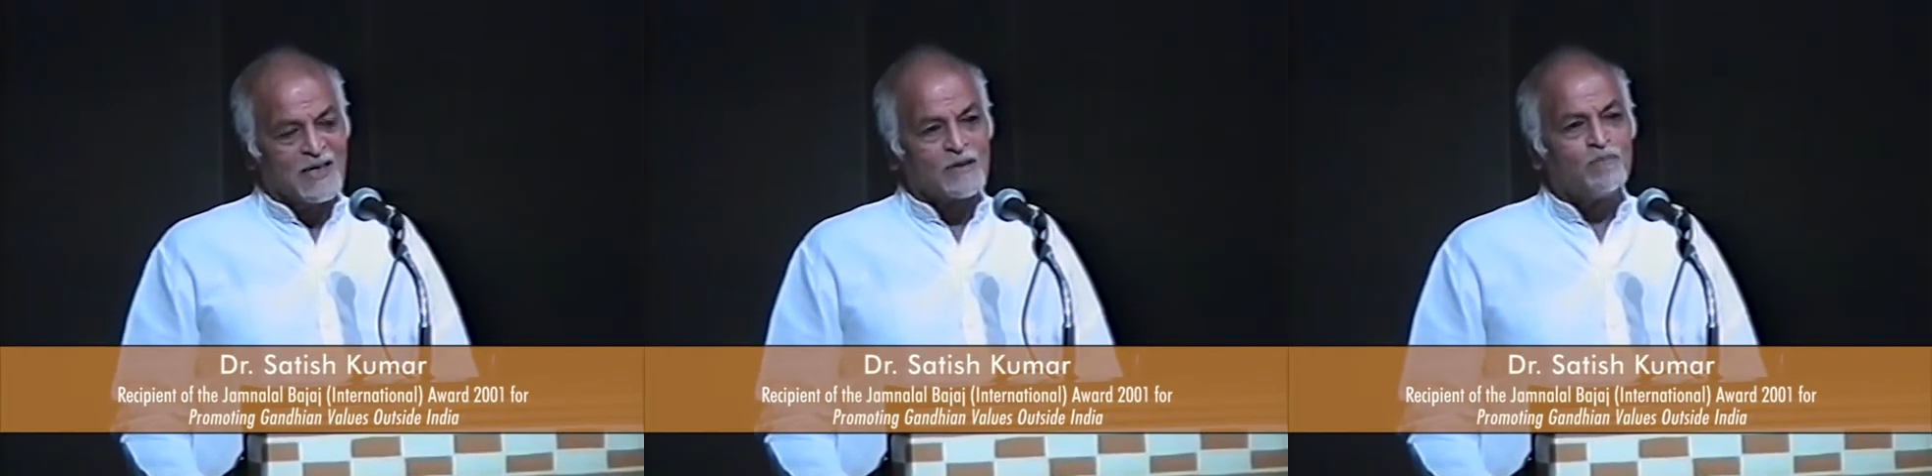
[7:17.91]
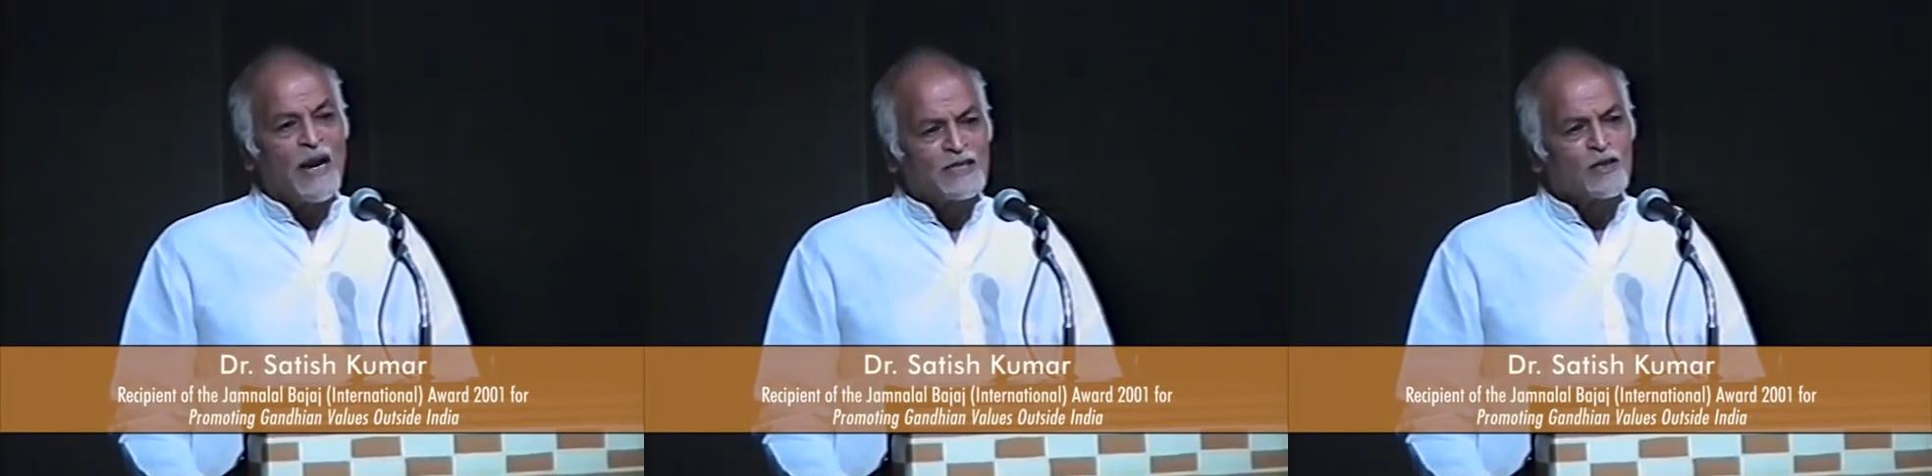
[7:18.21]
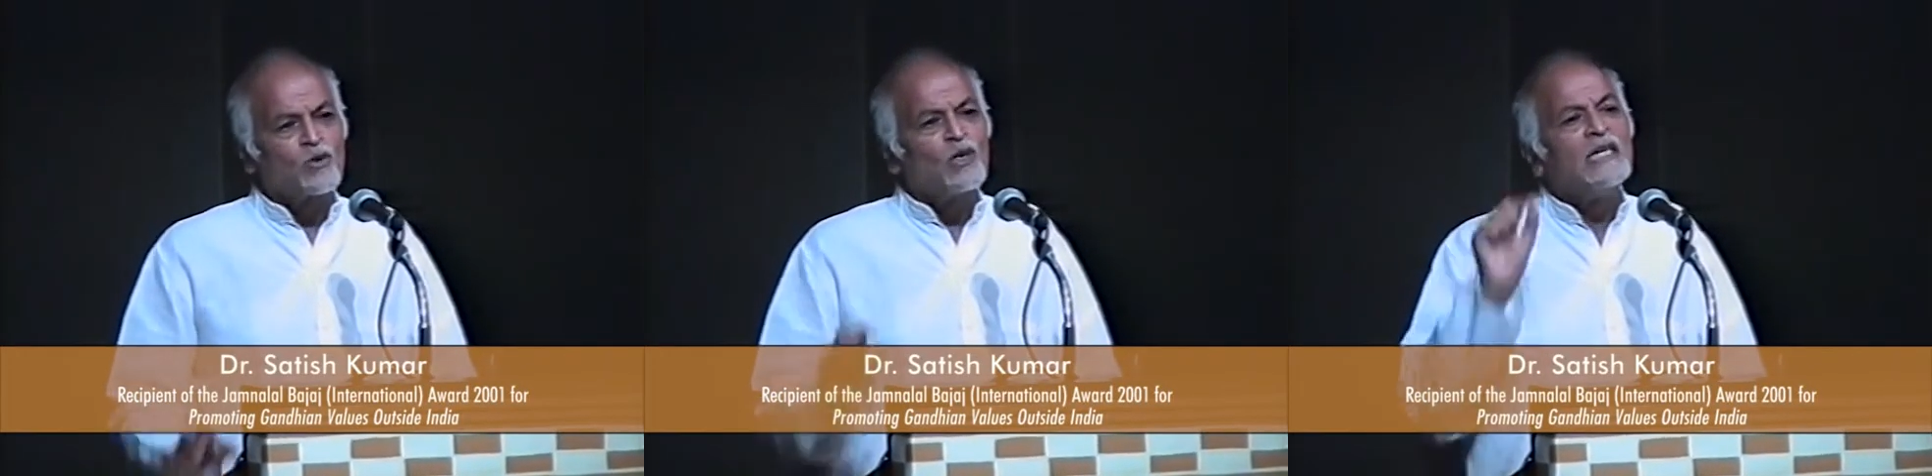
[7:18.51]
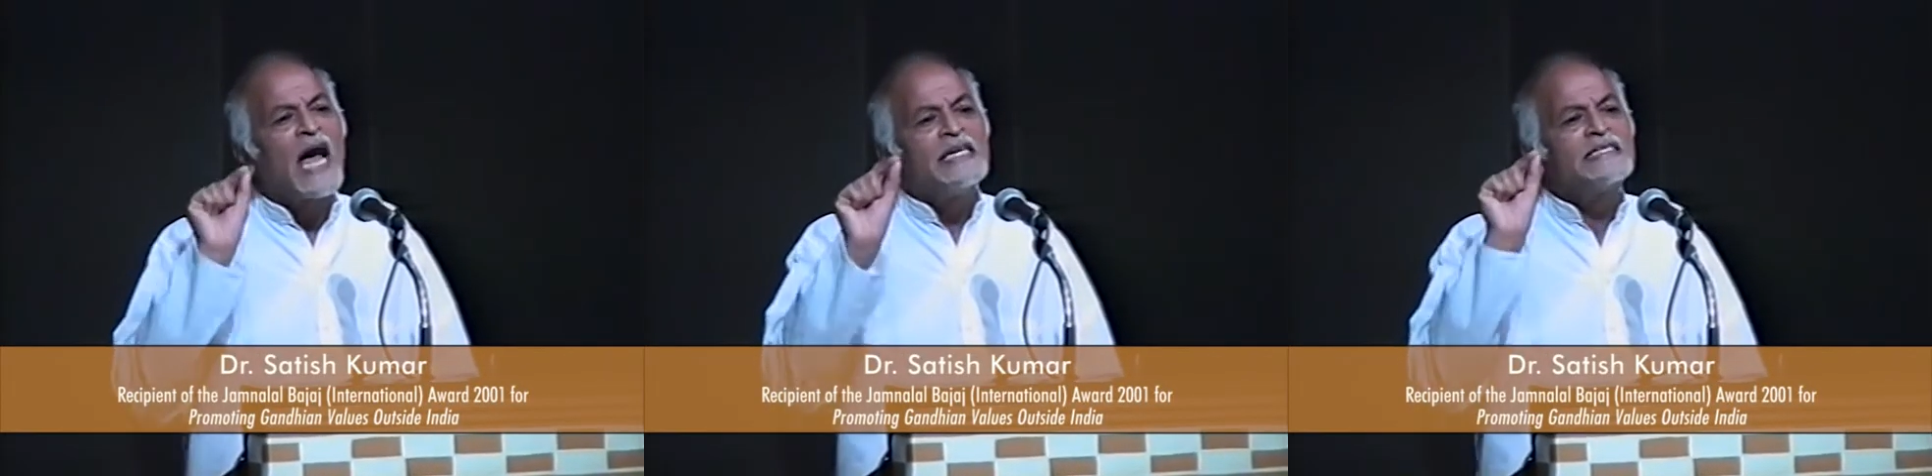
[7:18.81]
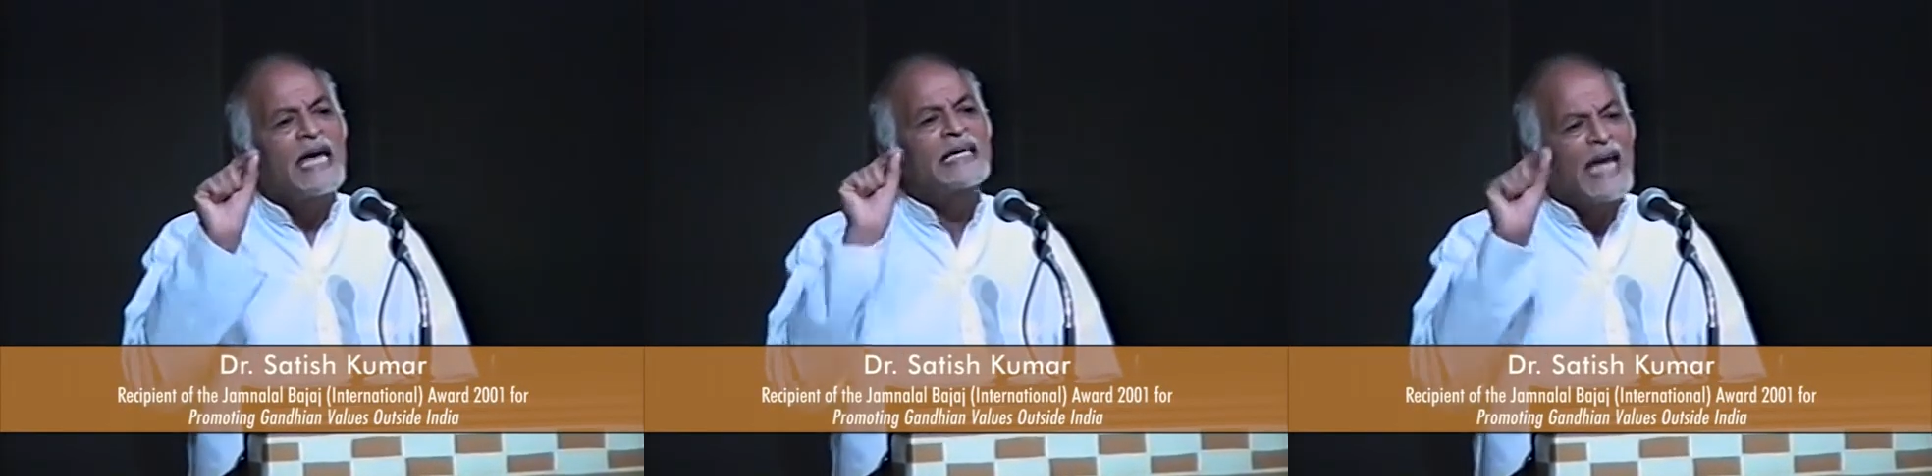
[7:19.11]
It's better to
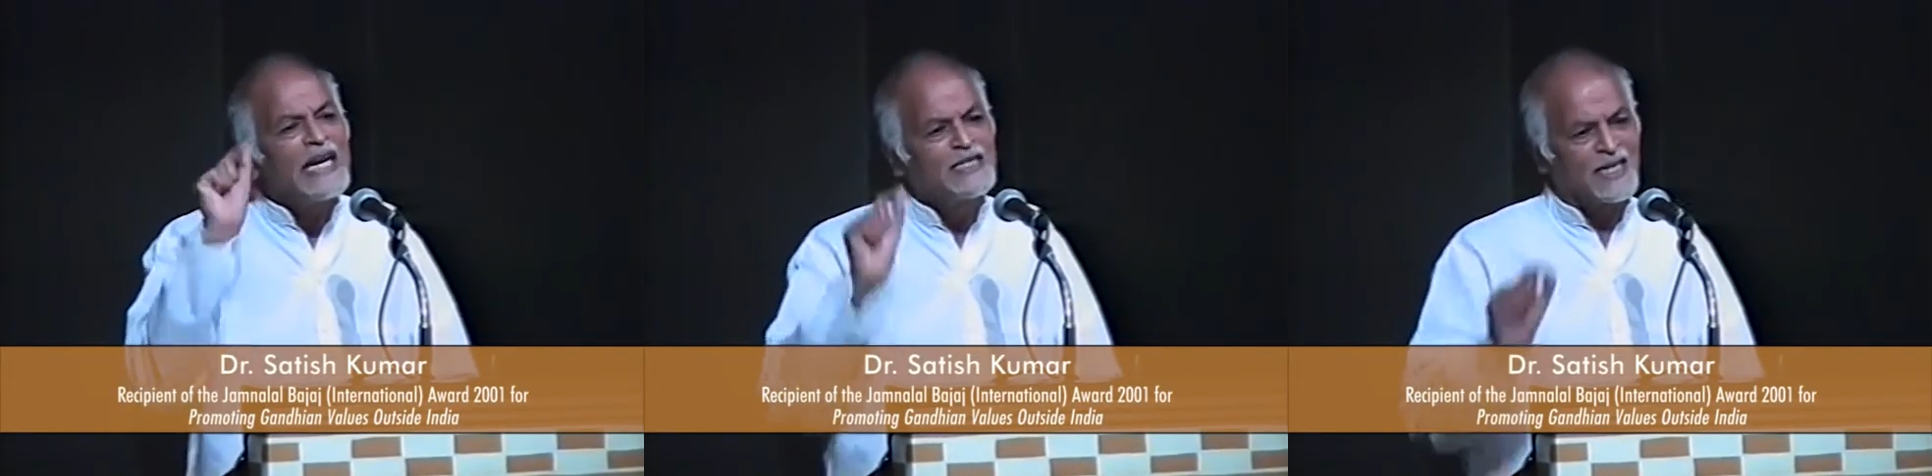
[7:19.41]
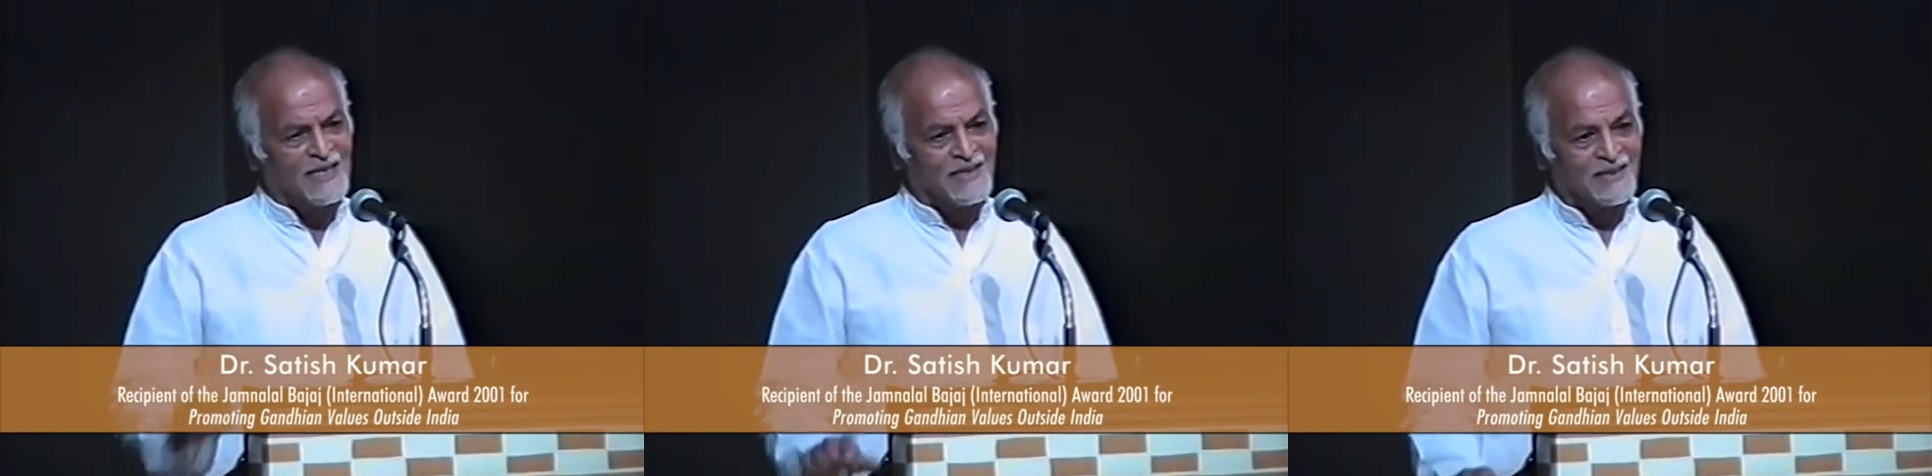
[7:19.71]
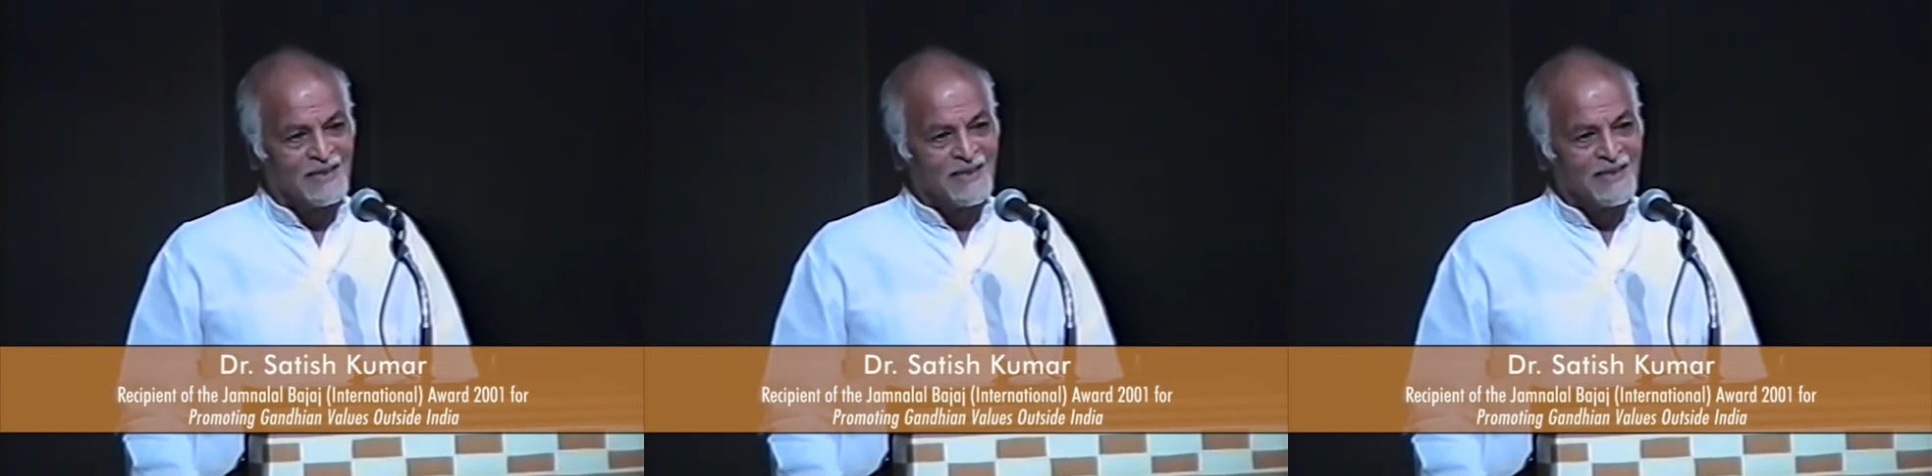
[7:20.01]
light a candle